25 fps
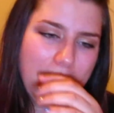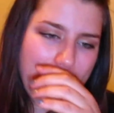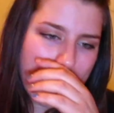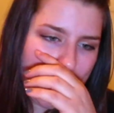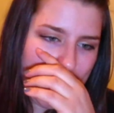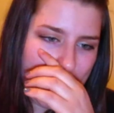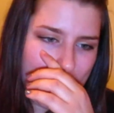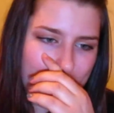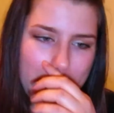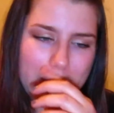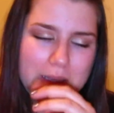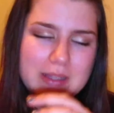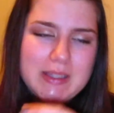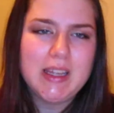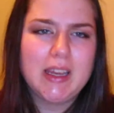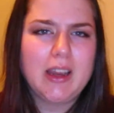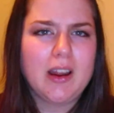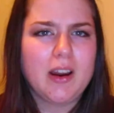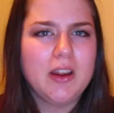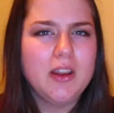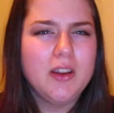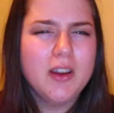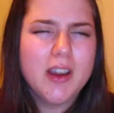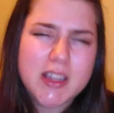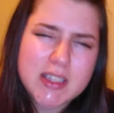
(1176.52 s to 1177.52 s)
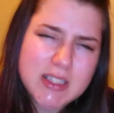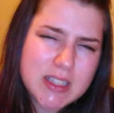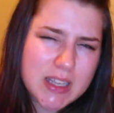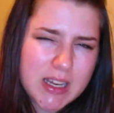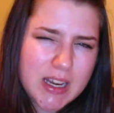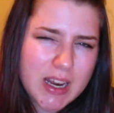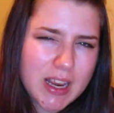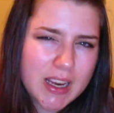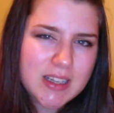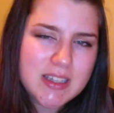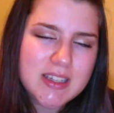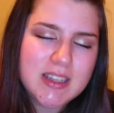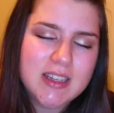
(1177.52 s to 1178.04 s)
you know, it's like, are you guys
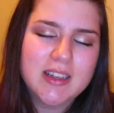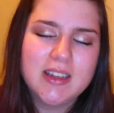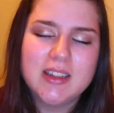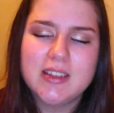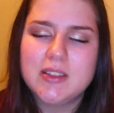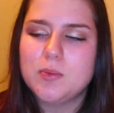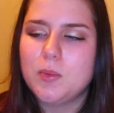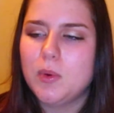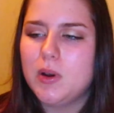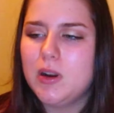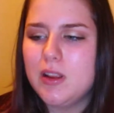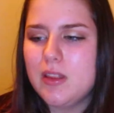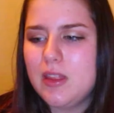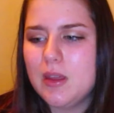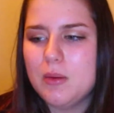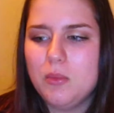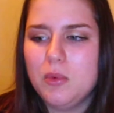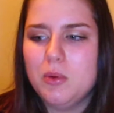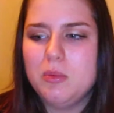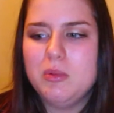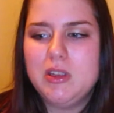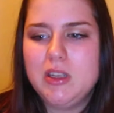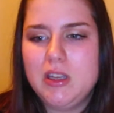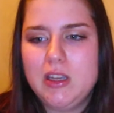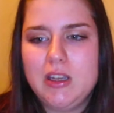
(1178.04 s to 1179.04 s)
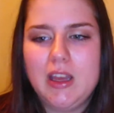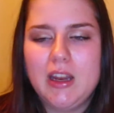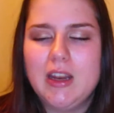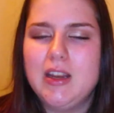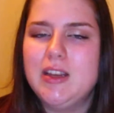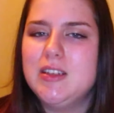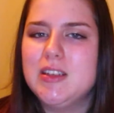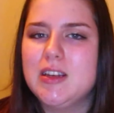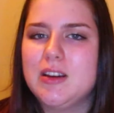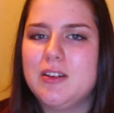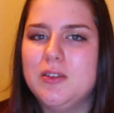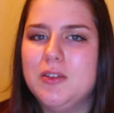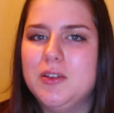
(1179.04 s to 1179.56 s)
connected? Because one of them will be
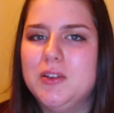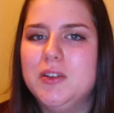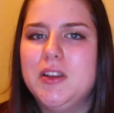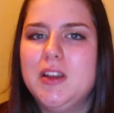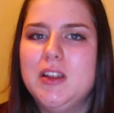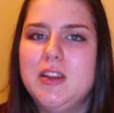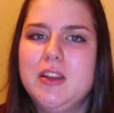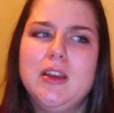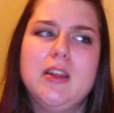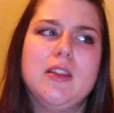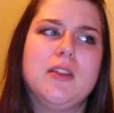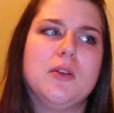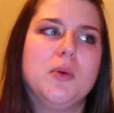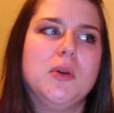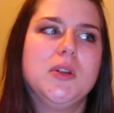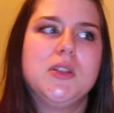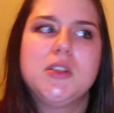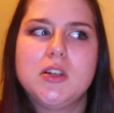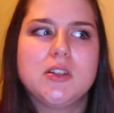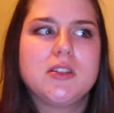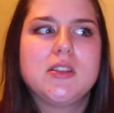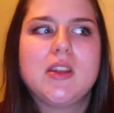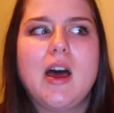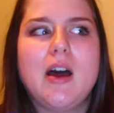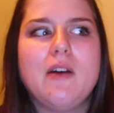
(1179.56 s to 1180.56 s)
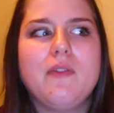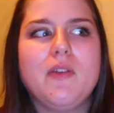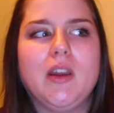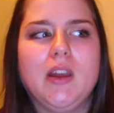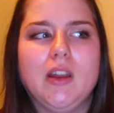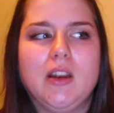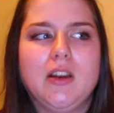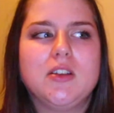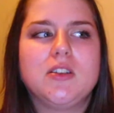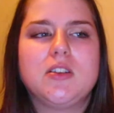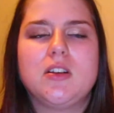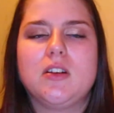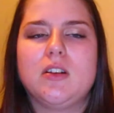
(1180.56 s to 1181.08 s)
getting tickled, and the other one starts laughing,
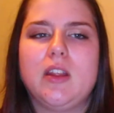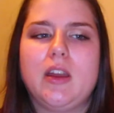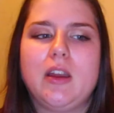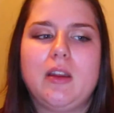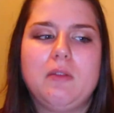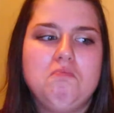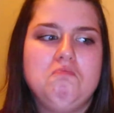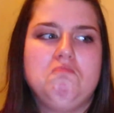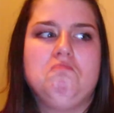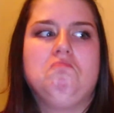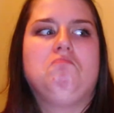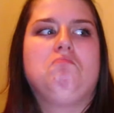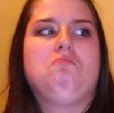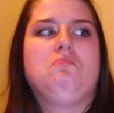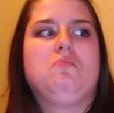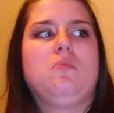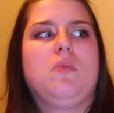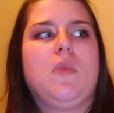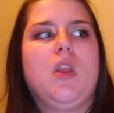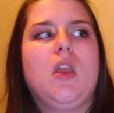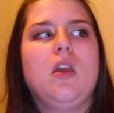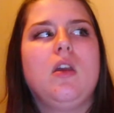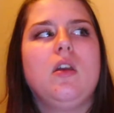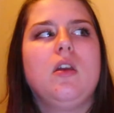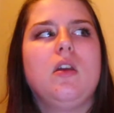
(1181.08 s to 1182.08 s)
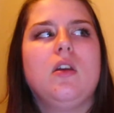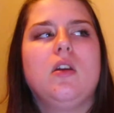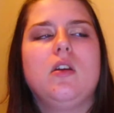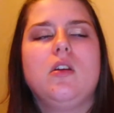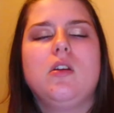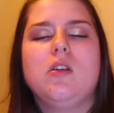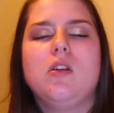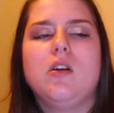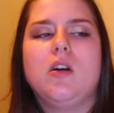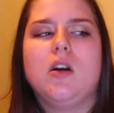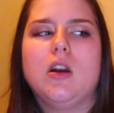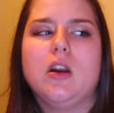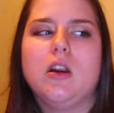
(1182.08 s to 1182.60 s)
and you're like,
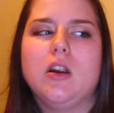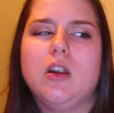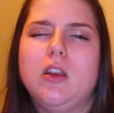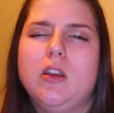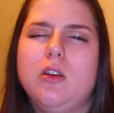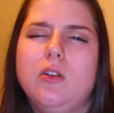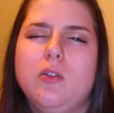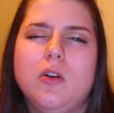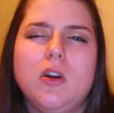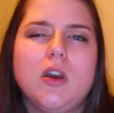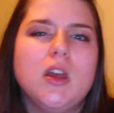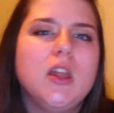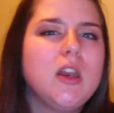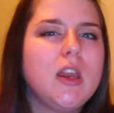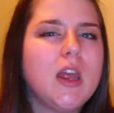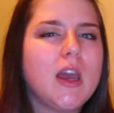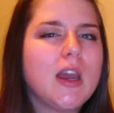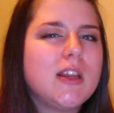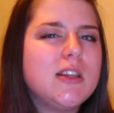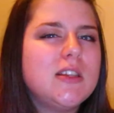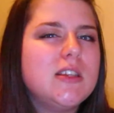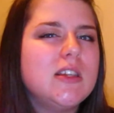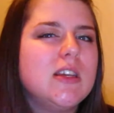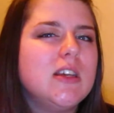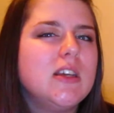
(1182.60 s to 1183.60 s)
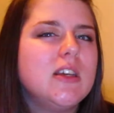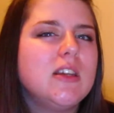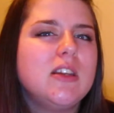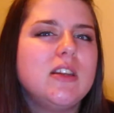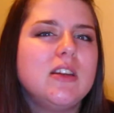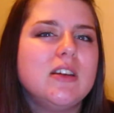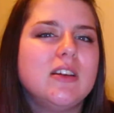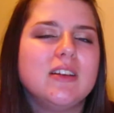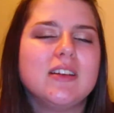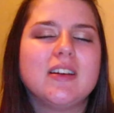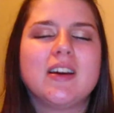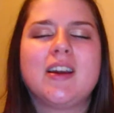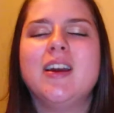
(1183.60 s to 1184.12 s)
are you
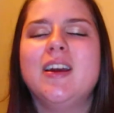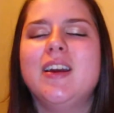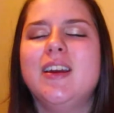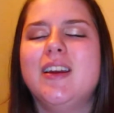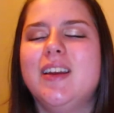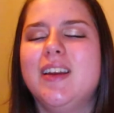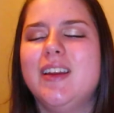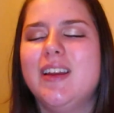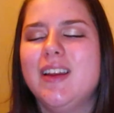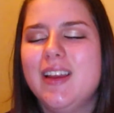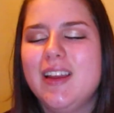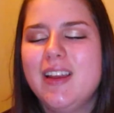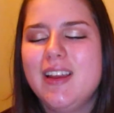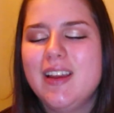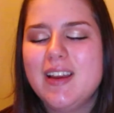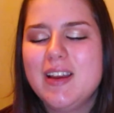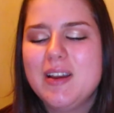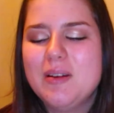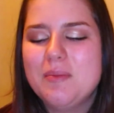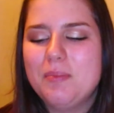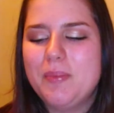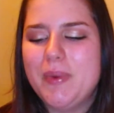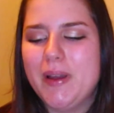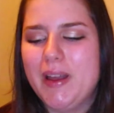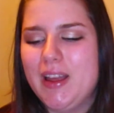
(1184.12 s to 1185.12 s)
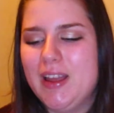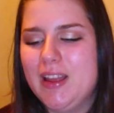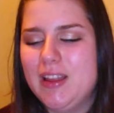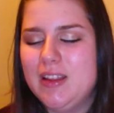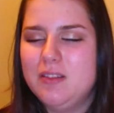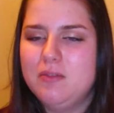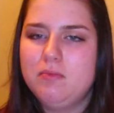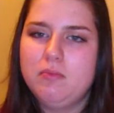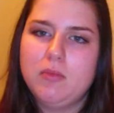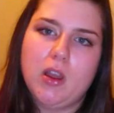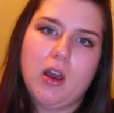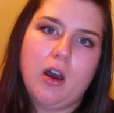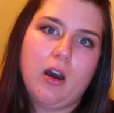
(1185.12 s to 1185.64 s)
connected? But
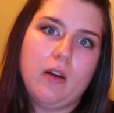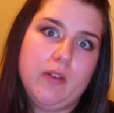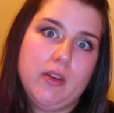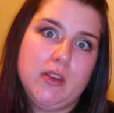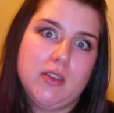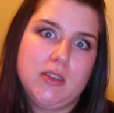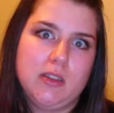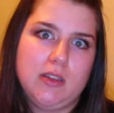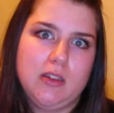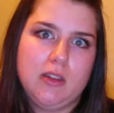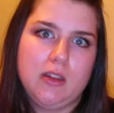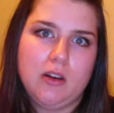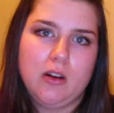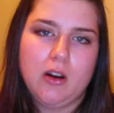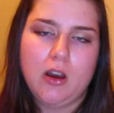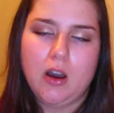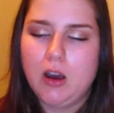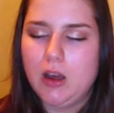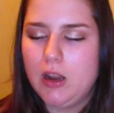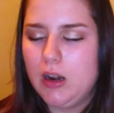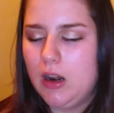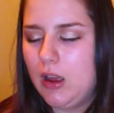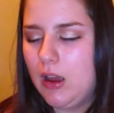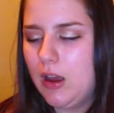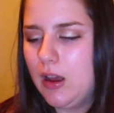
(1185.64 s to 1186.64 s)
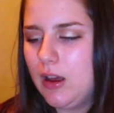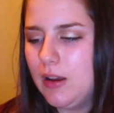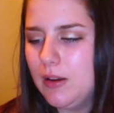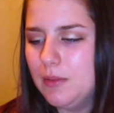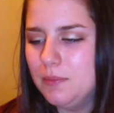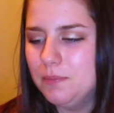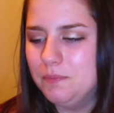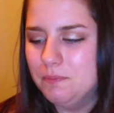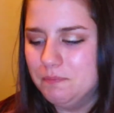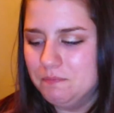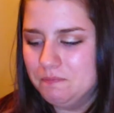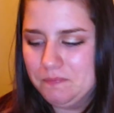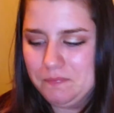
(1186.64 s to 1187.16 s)
obviously they're not.
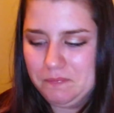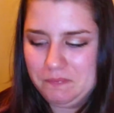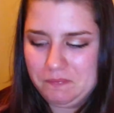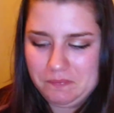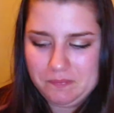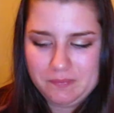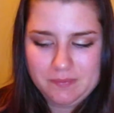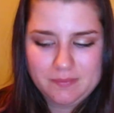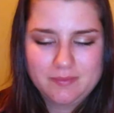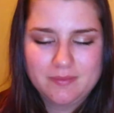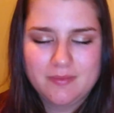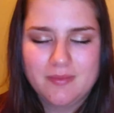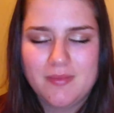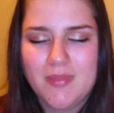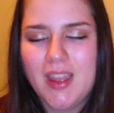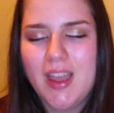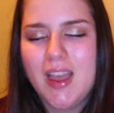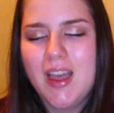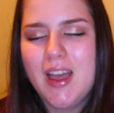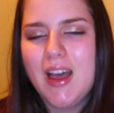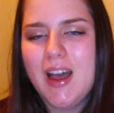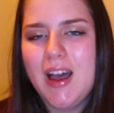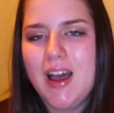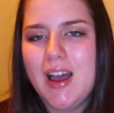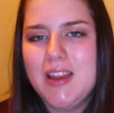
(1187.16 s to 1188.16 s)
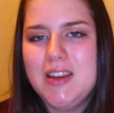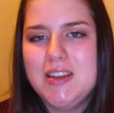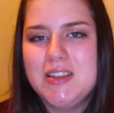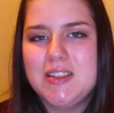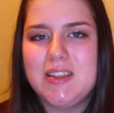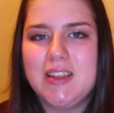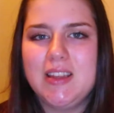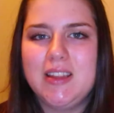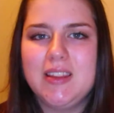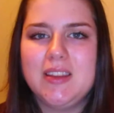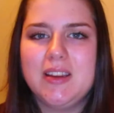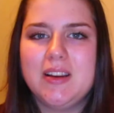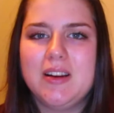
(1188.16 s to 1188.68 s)
I just
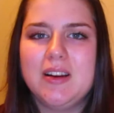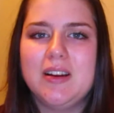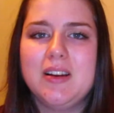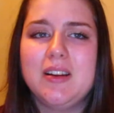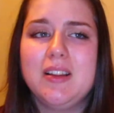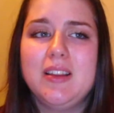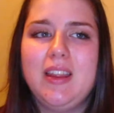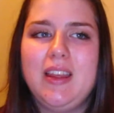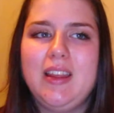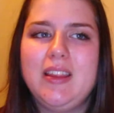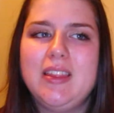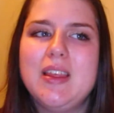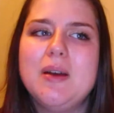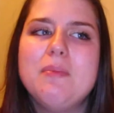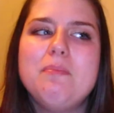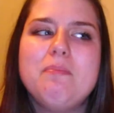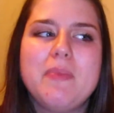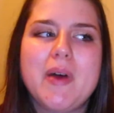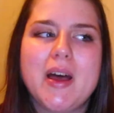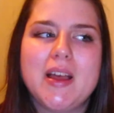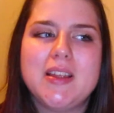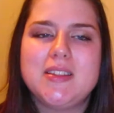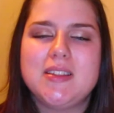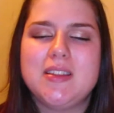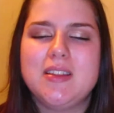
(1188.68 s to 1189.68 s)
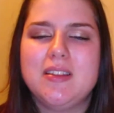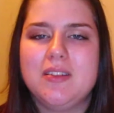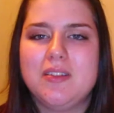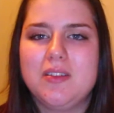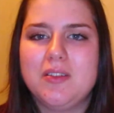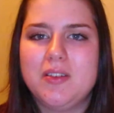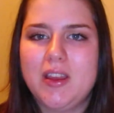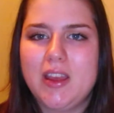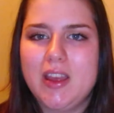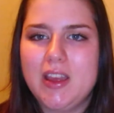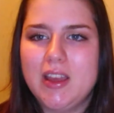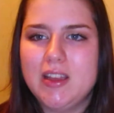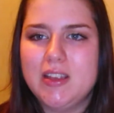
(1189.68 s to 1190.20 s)
think they're like the best
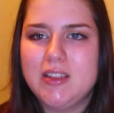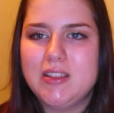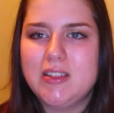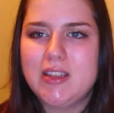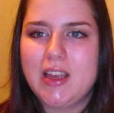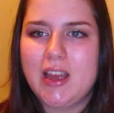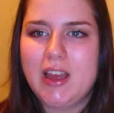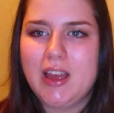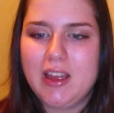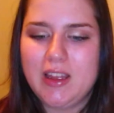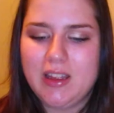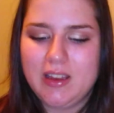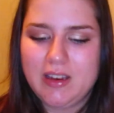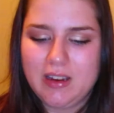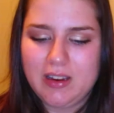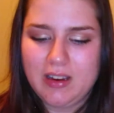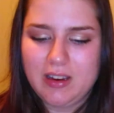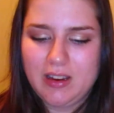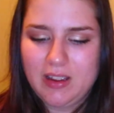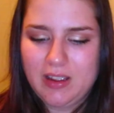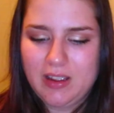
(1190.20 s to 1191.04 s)
little kids, and